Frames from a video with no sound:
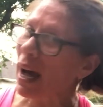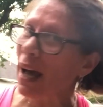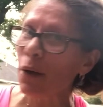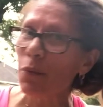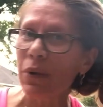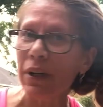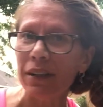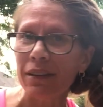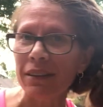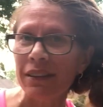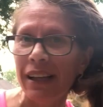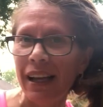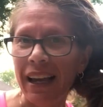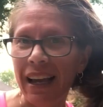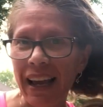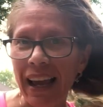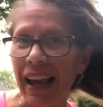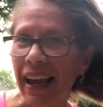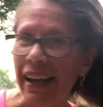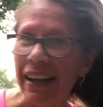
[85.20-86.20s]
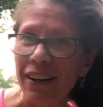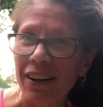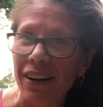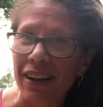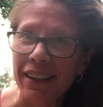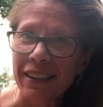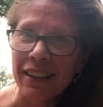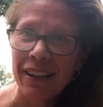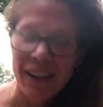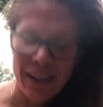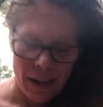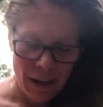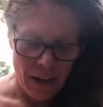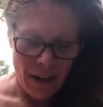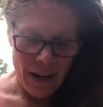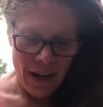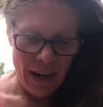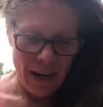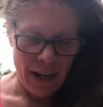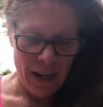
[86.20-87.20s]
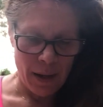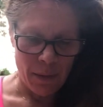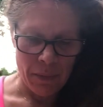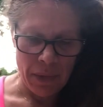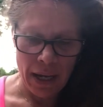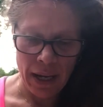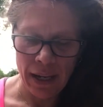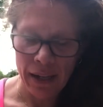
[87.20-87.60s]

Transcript: I will. Hang on. Um,